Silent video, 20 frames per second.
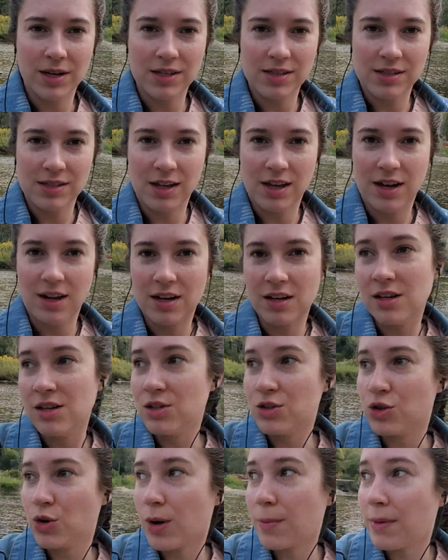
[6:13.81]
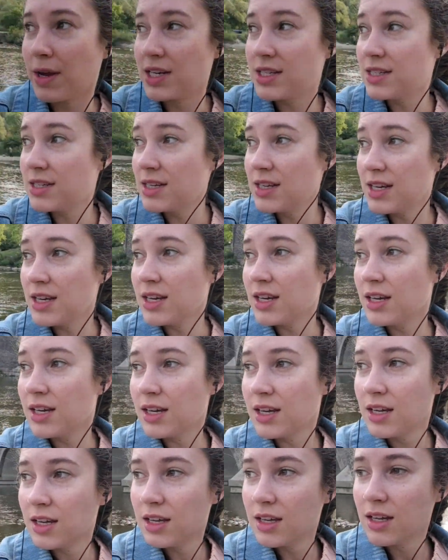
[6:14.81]
sit and enjoy my tea
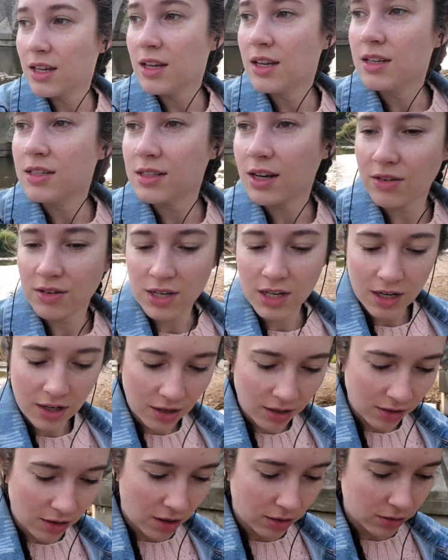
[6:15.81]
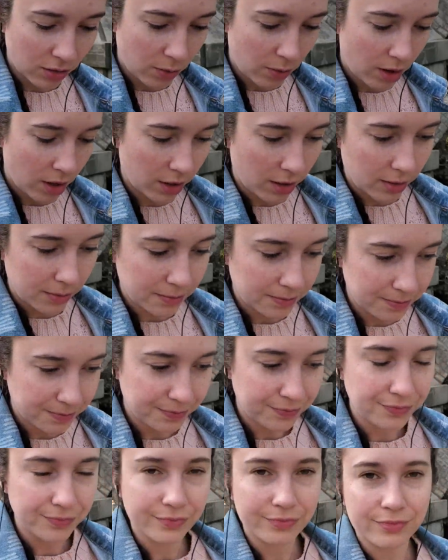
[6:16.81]
down here along the water.
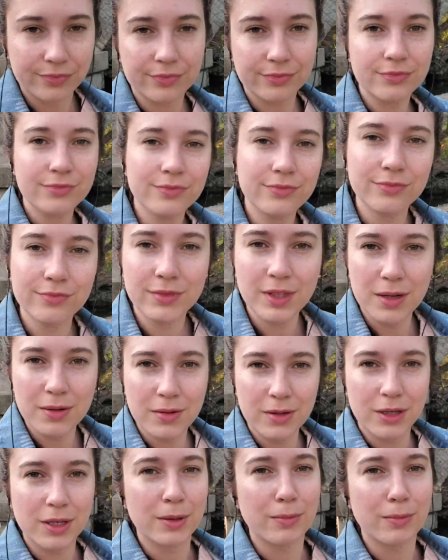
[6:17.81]
Good